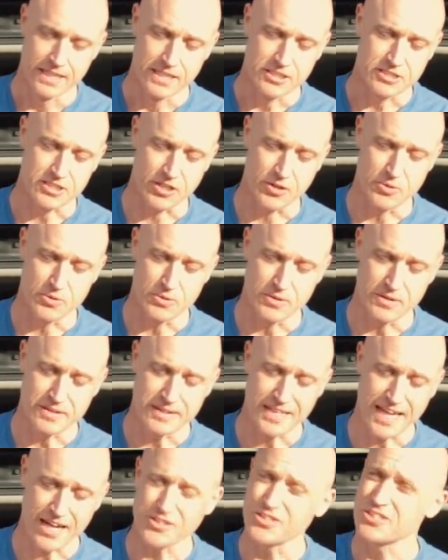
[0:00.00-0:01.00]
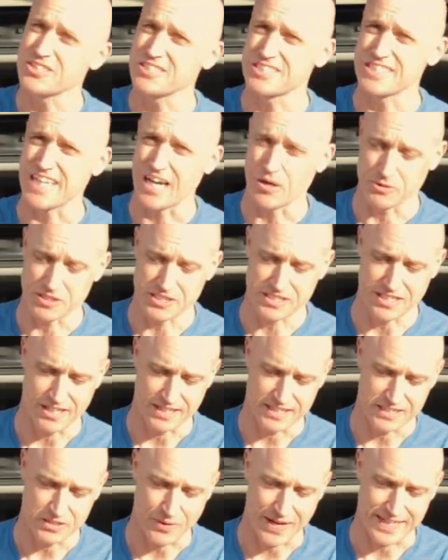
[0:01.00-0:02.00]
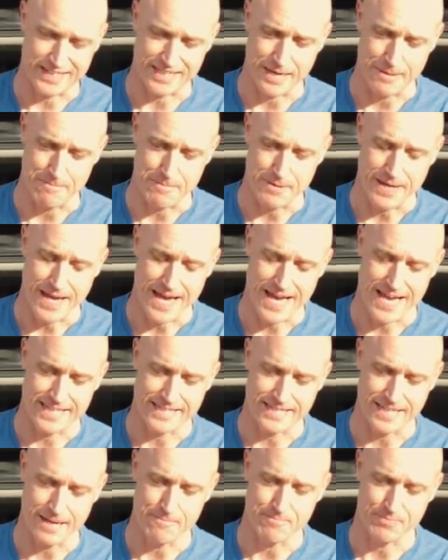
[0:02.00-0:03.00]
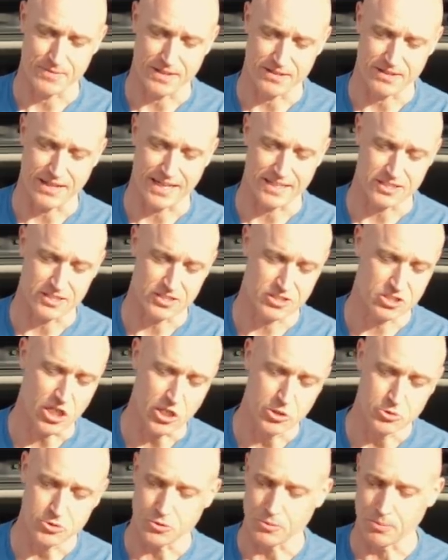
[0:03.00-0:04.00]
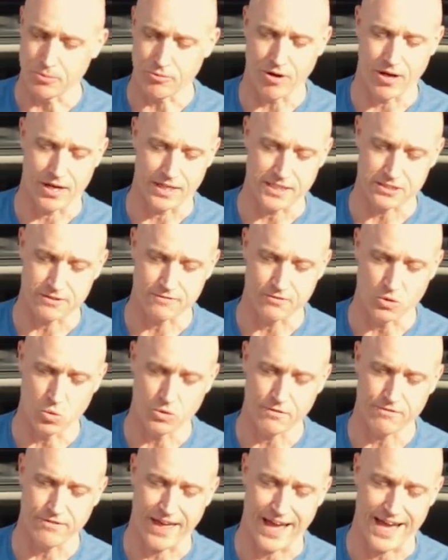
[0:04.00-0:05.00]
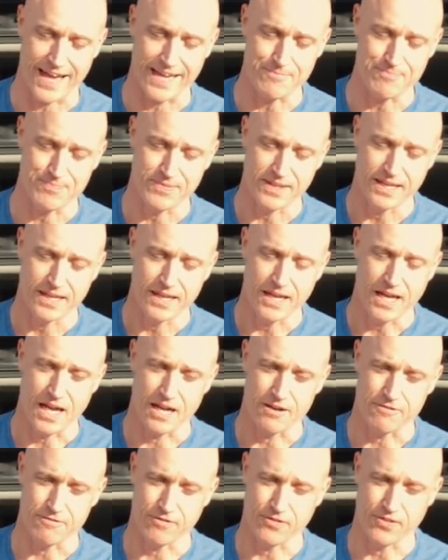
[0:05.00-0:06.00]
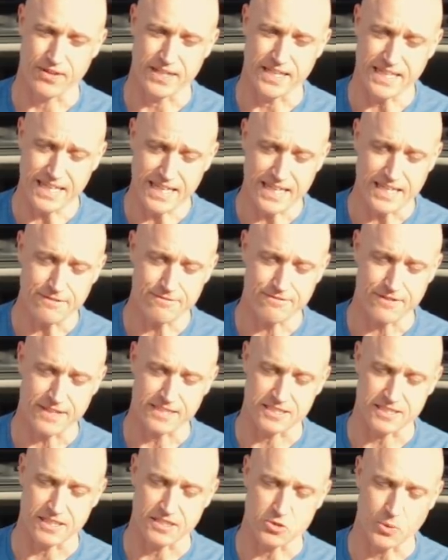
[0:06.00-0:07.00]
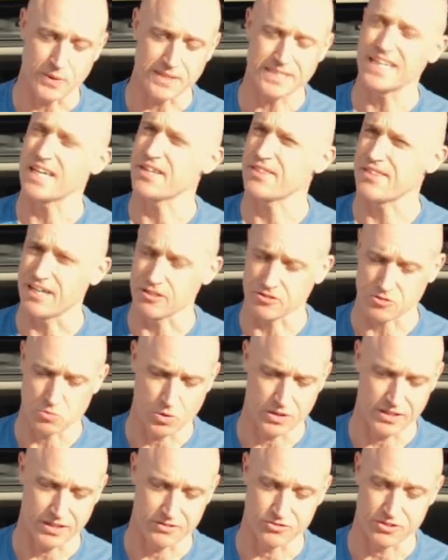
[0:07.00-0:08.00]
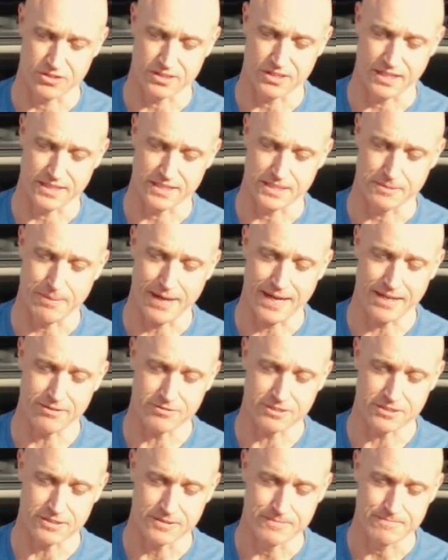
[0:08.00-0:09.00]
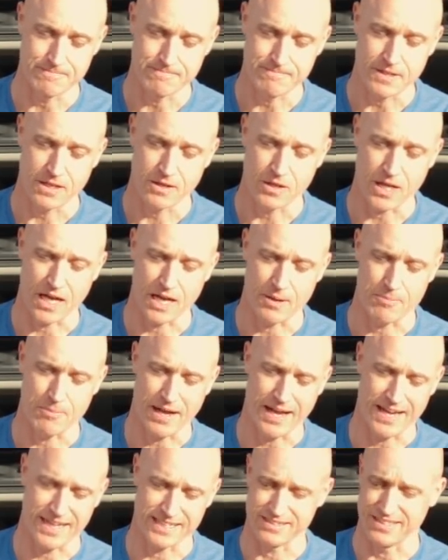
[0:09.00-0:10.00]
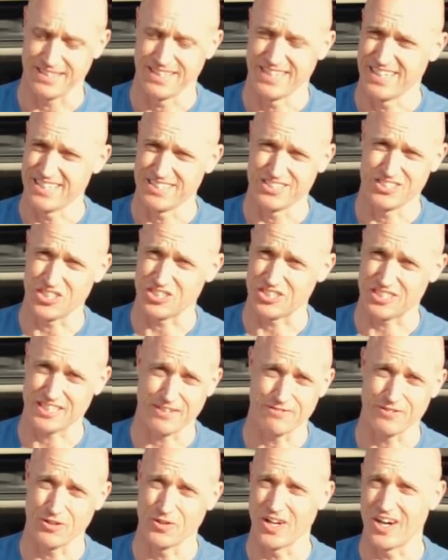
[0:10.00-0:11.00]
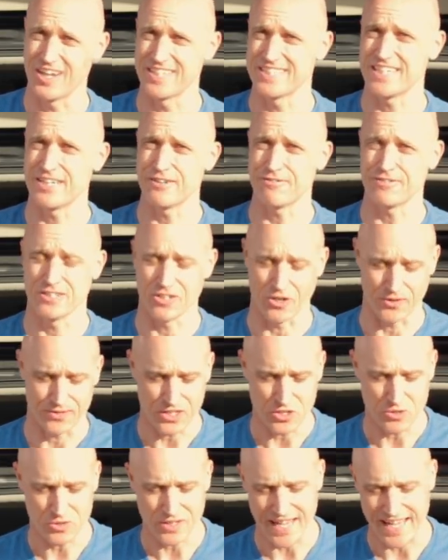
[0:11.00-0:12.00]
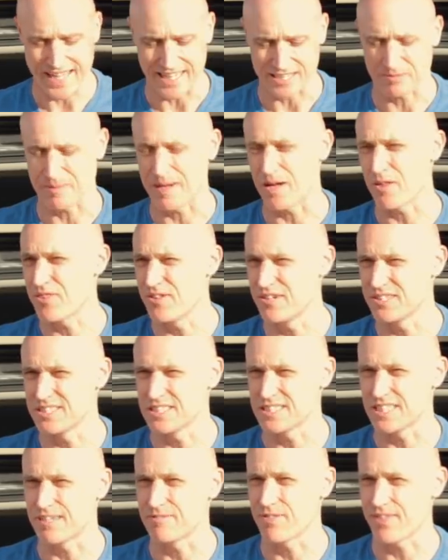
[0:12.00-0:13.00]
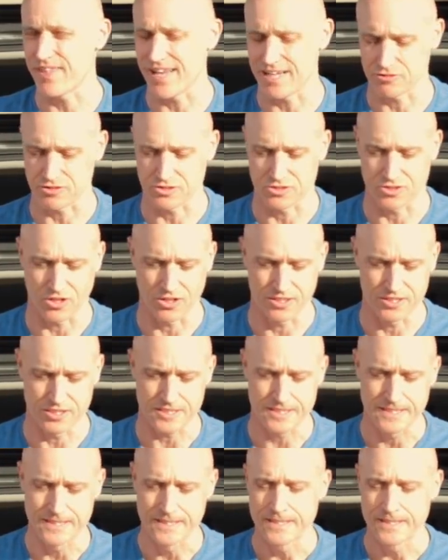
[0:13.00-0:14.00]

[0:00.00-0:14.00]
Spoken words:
So now you can see how we're starting to add up. And that total price of all of that for the Leaf is £28,190. And just to give you an idea, if you're not in the UK, that's about $37,000.